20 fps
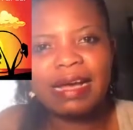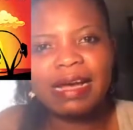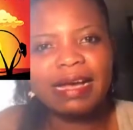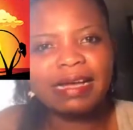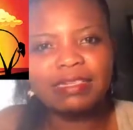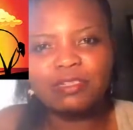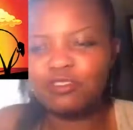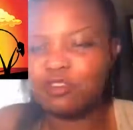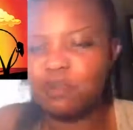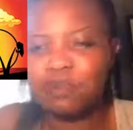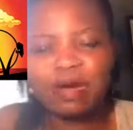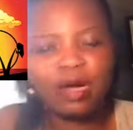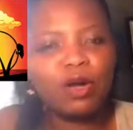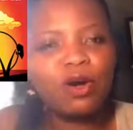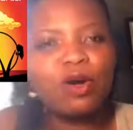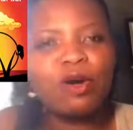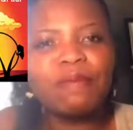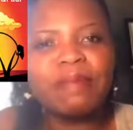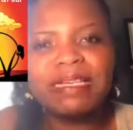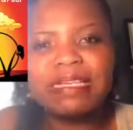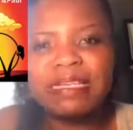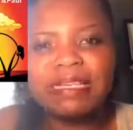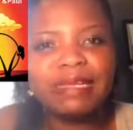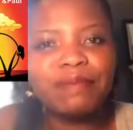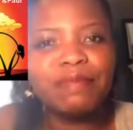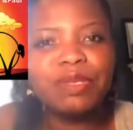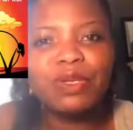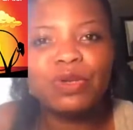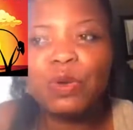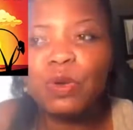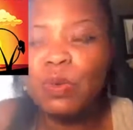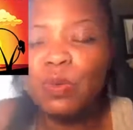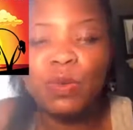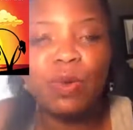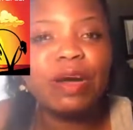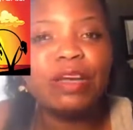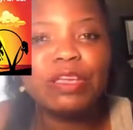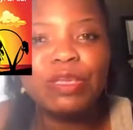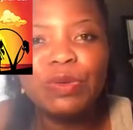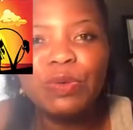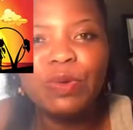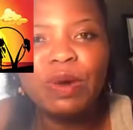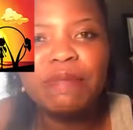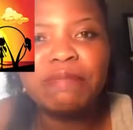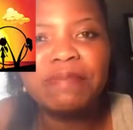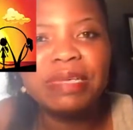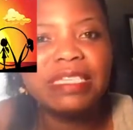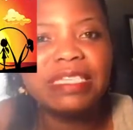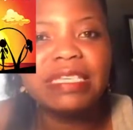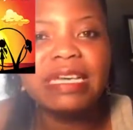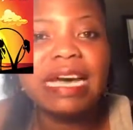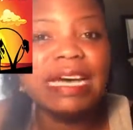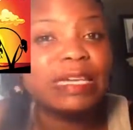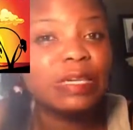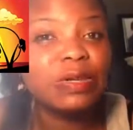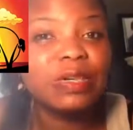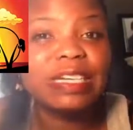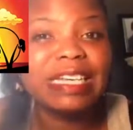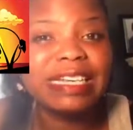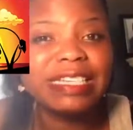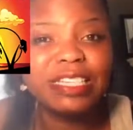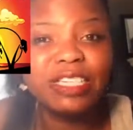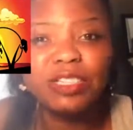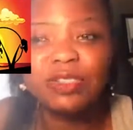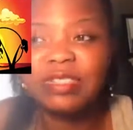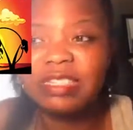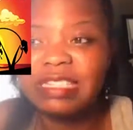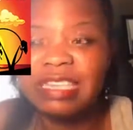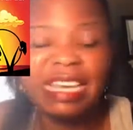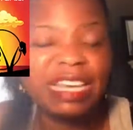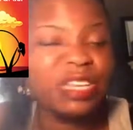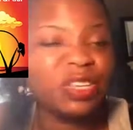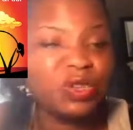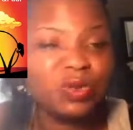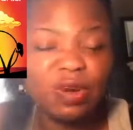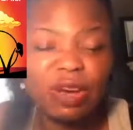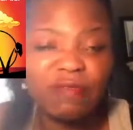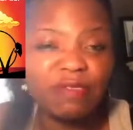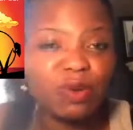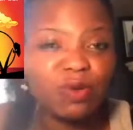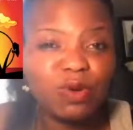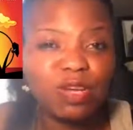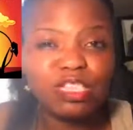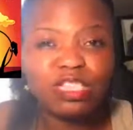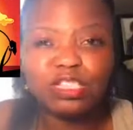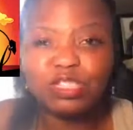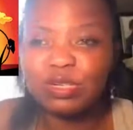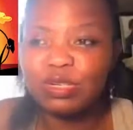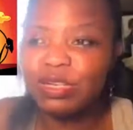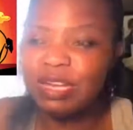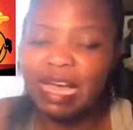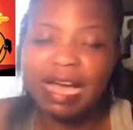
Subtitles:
Drop a comment. Let me know what you want me to handle next Tuesday. Do you have a question?